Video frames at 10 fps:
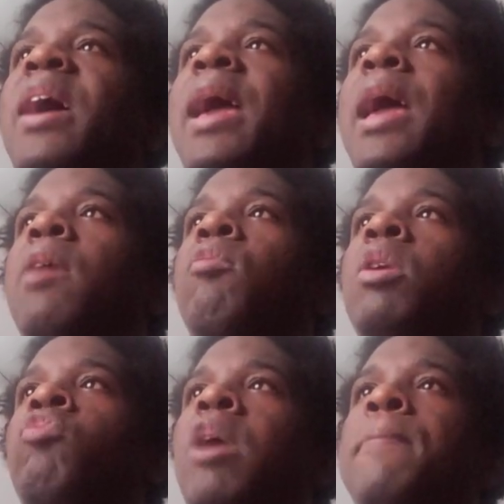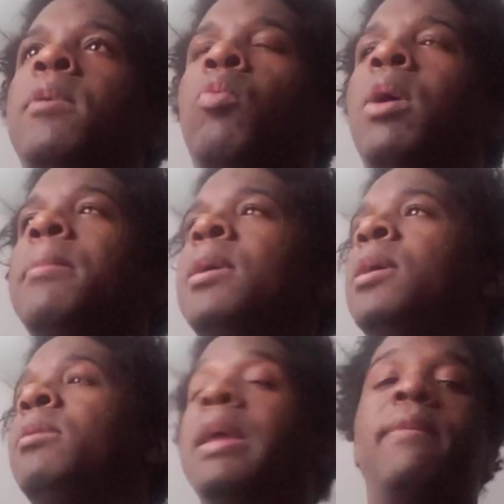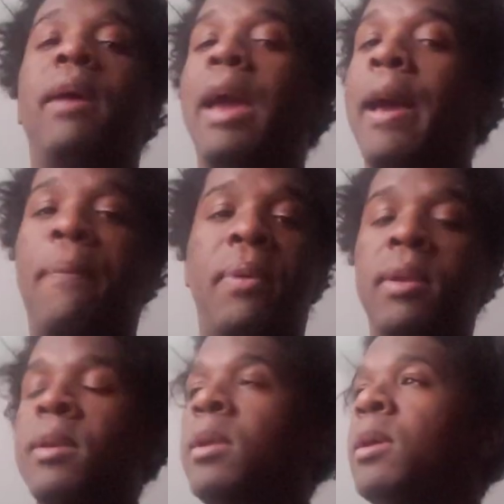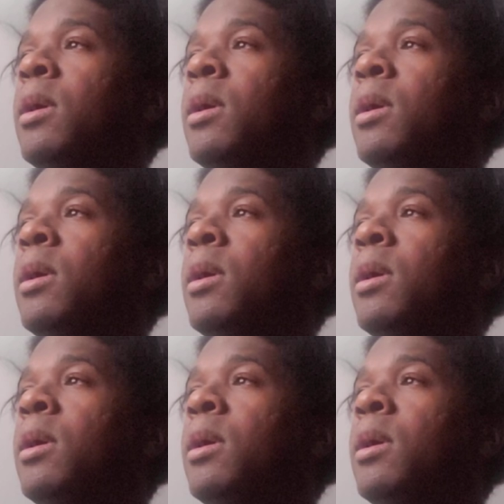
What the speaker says: Viagra to rape the women. Never happened.